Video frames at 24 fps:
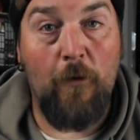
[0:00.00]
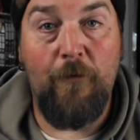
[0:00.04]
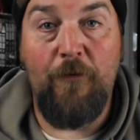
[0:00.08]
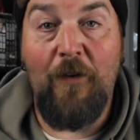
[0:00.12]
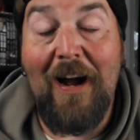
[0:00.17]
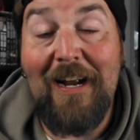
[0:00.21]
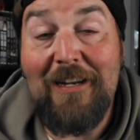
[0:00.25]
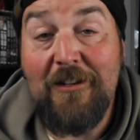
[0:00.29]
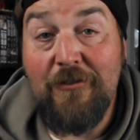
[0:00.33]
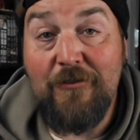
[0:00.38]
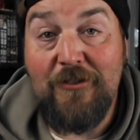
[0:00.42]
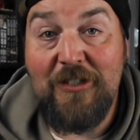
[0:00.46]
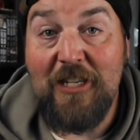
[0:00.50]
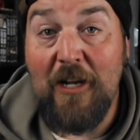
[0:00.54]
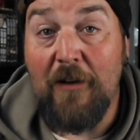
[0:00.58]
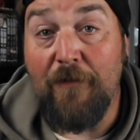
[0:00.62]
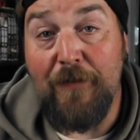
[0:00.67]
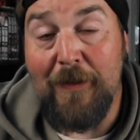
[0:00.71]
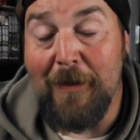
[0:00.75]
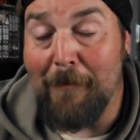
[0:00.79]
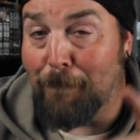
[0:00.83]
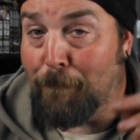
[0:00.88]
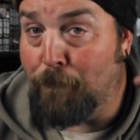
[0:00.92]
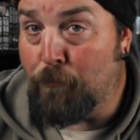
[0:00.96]
find yourself
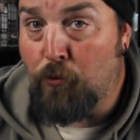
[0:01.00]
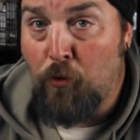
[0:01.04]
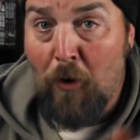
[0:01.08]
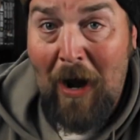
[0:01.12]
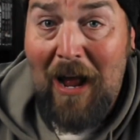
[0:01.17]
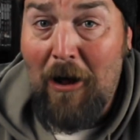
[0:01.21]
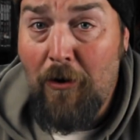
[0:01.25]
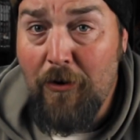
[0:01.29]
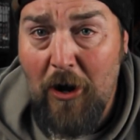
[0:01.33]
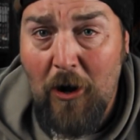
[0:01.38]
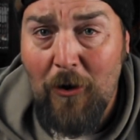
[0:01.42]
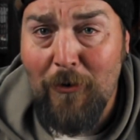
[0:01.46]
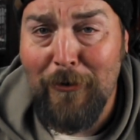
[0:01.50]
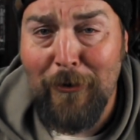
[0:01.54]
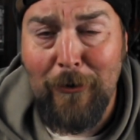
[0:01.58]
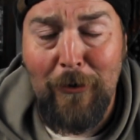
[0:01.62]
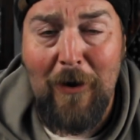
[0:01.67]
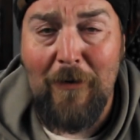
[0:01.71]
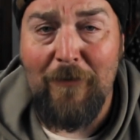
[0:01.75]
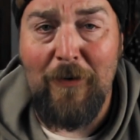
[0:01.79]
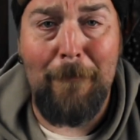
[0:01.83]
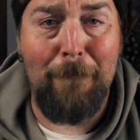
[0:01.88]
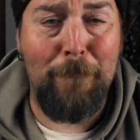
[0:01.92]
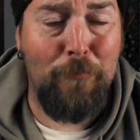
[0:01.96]
the proud owner
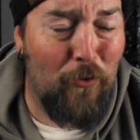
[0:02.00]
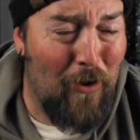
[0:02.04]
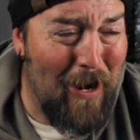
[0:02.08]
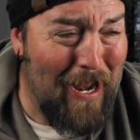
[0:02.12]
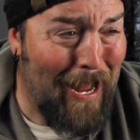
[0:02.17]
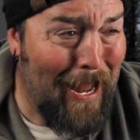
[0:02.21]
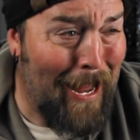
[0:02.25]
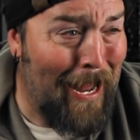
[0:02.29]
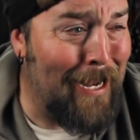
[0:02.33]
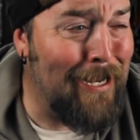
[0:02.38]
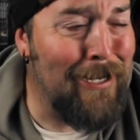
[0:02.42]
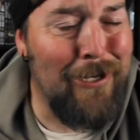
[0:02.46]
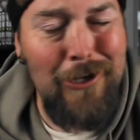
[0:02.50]
of a brand